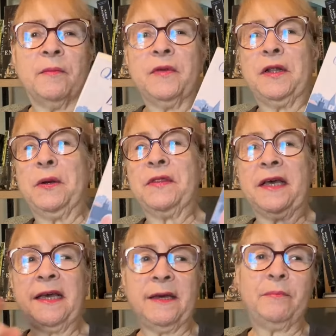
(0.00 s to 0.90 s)
the
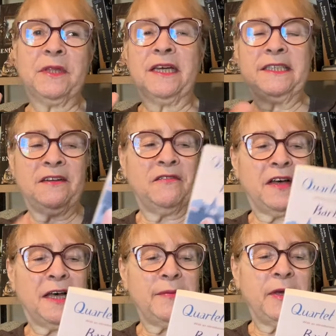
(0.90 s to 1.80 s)
hip London
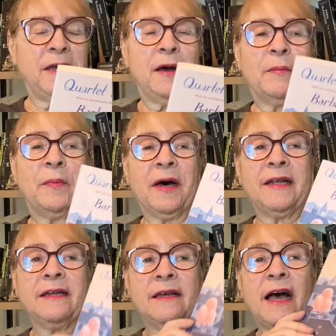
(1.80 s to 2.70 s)
vibe,
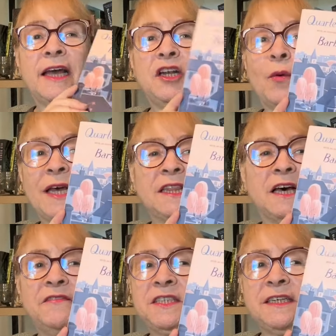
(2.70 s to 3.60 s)
but I know I
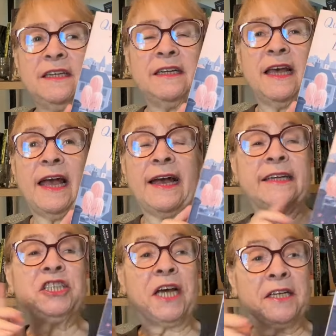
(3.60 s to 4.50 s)
loved it,
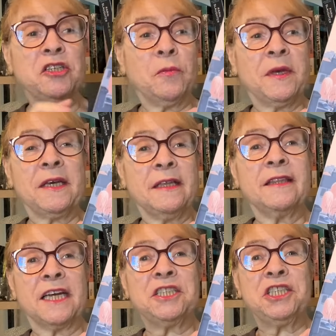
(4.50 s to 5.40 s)
and Jack told me
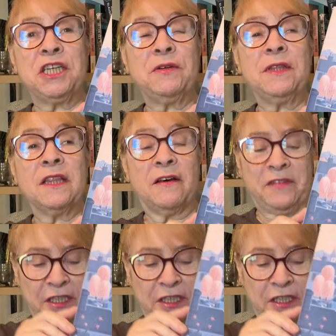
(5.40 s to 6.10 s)
that she loved